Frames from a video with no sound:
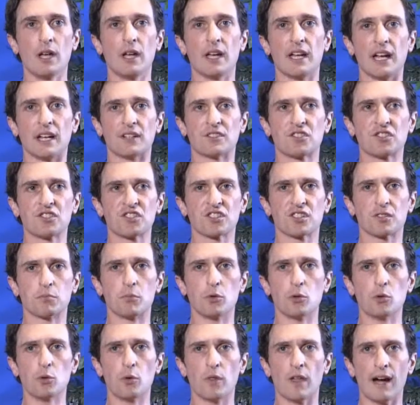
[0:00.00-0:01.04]
It's
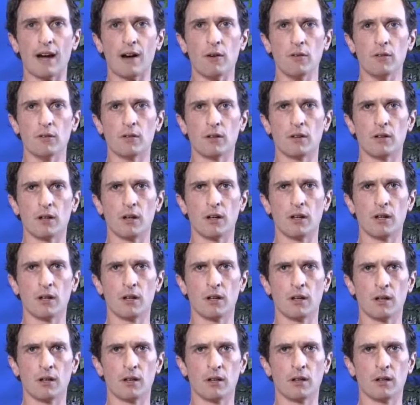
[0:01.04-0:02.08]
smooth out,
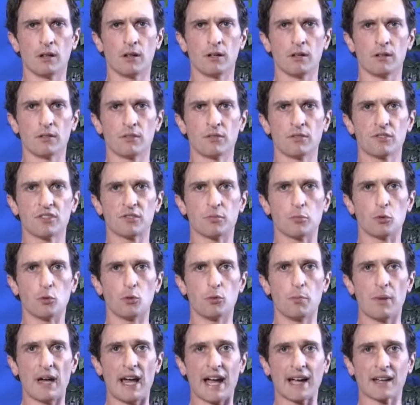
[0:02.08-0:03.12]
smooth
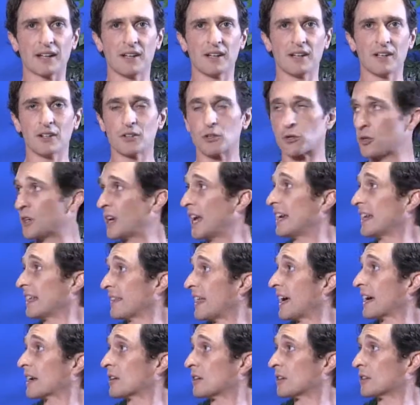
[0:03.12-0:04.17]
back, creating
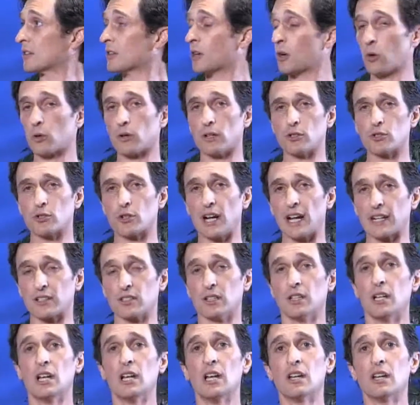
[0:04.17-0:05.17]
that good co-contraction.